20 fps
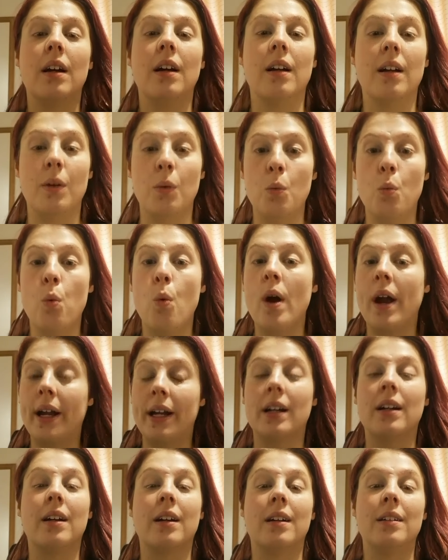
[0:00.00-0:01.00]
and
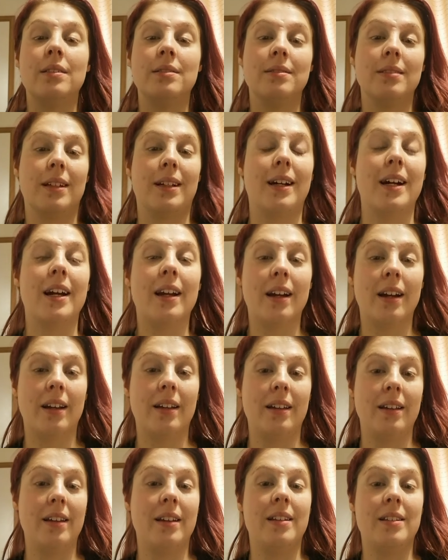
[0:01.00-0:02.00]
where
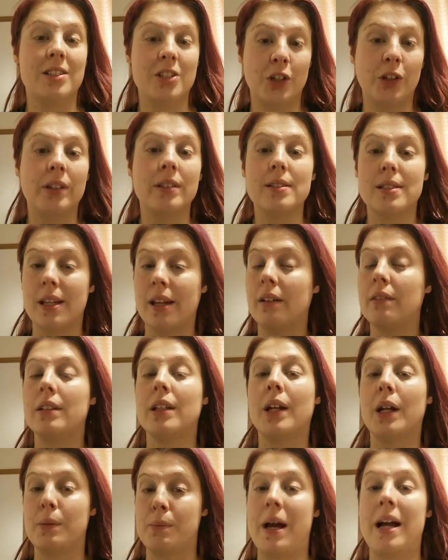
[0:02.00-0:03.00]
it turns out
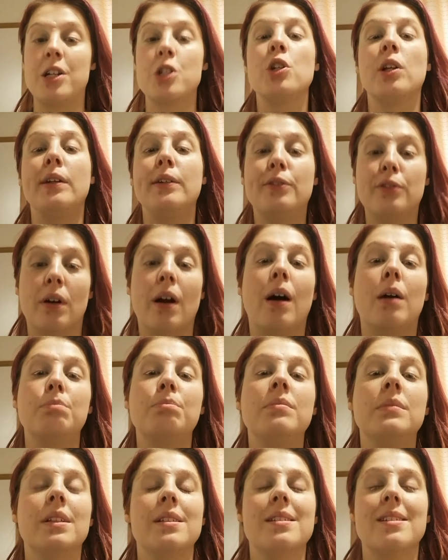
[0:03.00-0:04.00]
that I'm actually
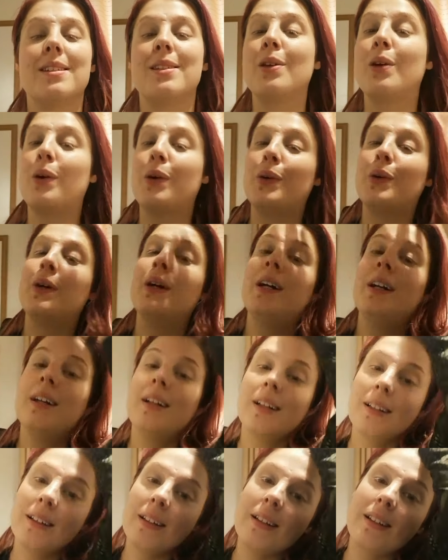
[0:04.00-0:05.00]
from. So
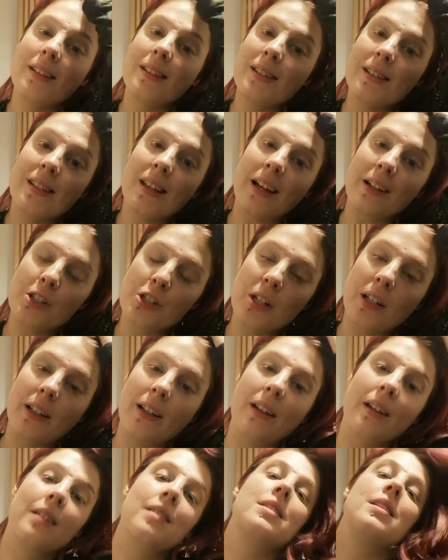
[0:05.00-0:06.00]
this is
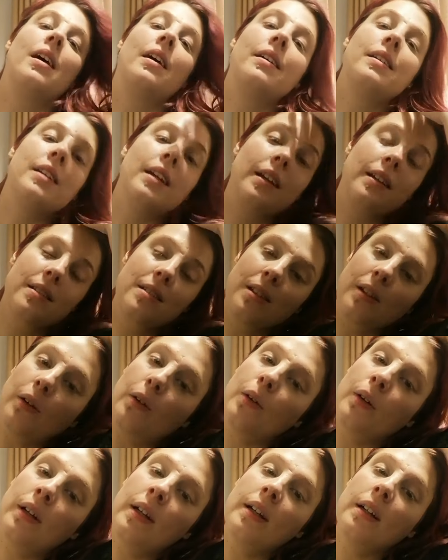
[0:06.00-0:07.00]
actually exciting. So